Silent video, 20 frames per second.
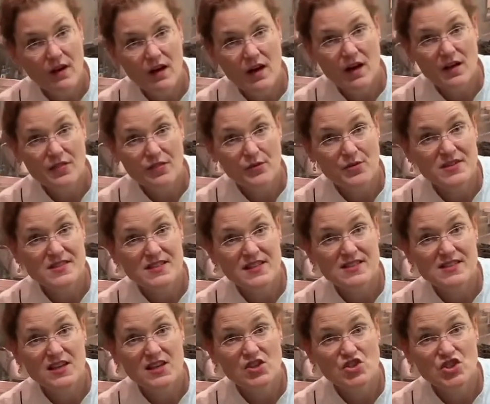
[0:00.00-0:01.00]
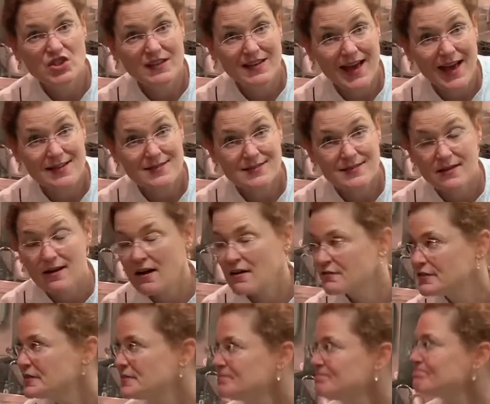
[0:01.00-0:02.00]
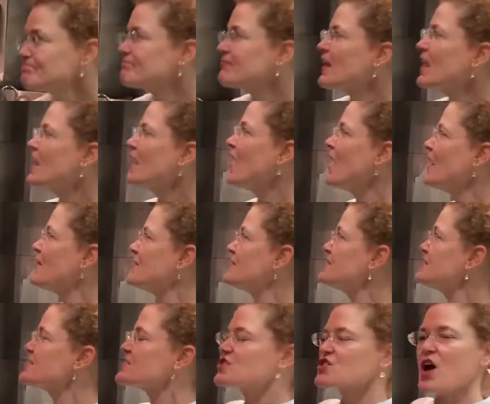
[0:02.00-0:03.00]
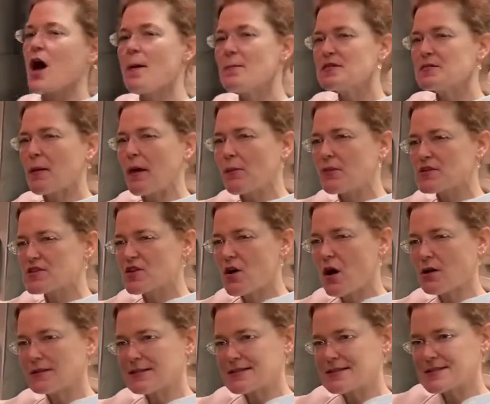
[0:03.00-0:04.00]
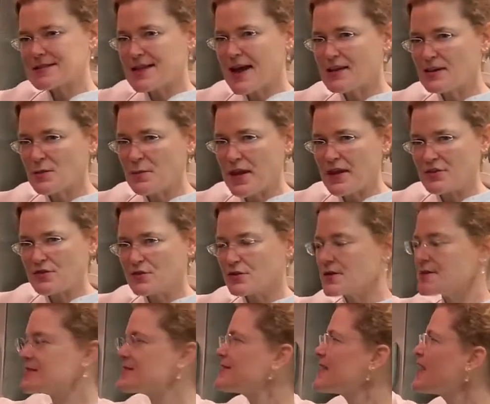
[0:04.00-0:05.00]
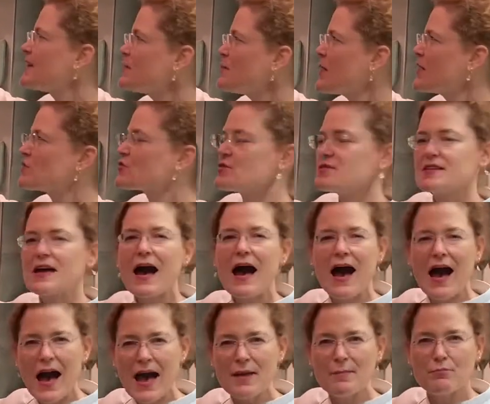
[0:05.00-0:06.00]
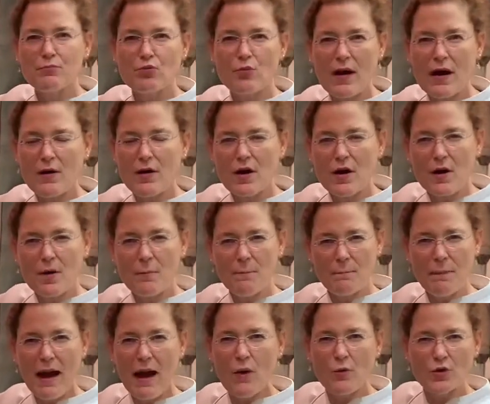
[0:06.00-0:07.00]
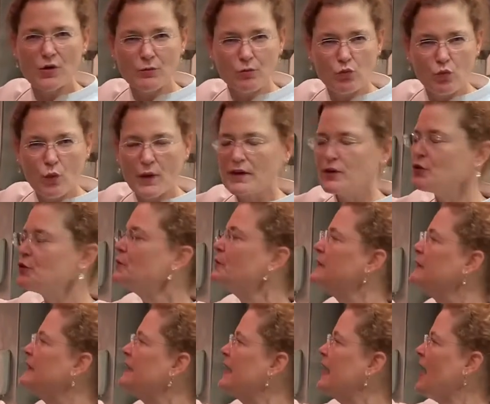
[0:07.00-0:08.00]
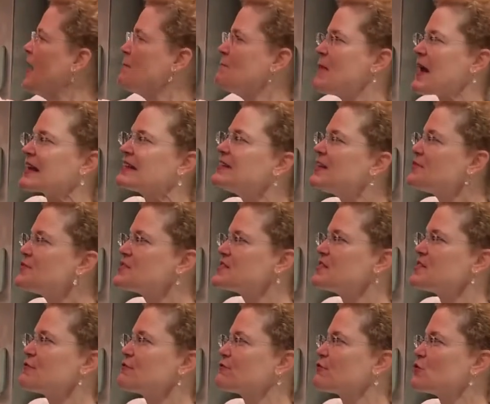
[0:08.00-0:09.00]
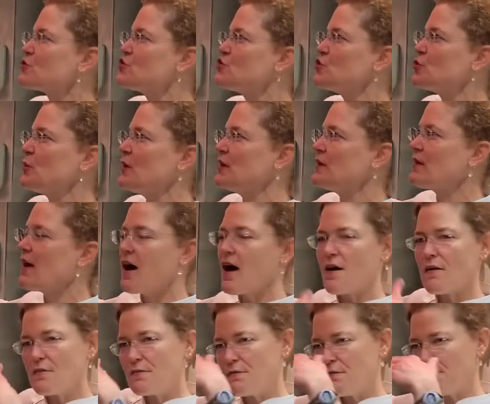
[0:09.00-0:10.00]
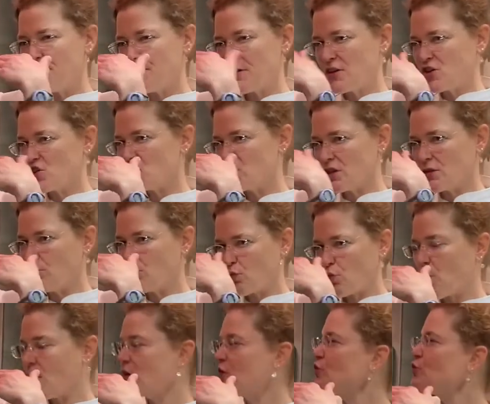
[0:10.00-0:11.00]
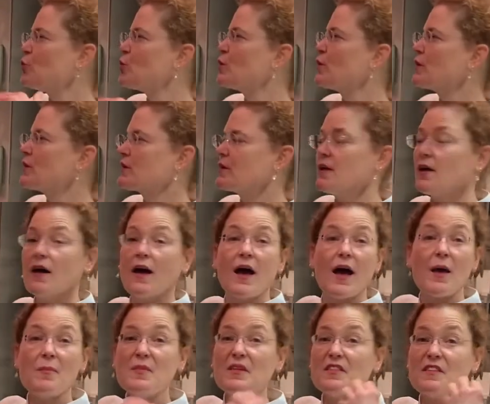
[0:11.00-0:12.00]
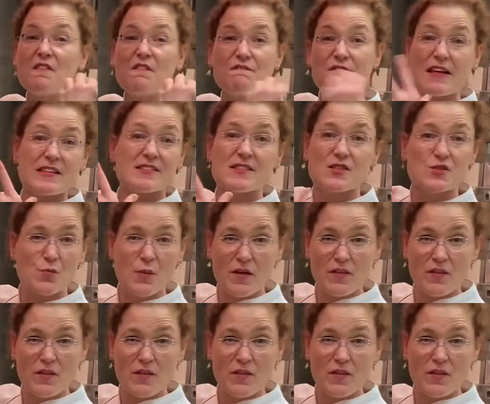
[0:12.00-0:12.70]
a 36-inch gas oven. This is topped by what's called a salamander. A salamander is a high-powered broiler, magnificent for doing finishing broiled work. I mean, the fastest way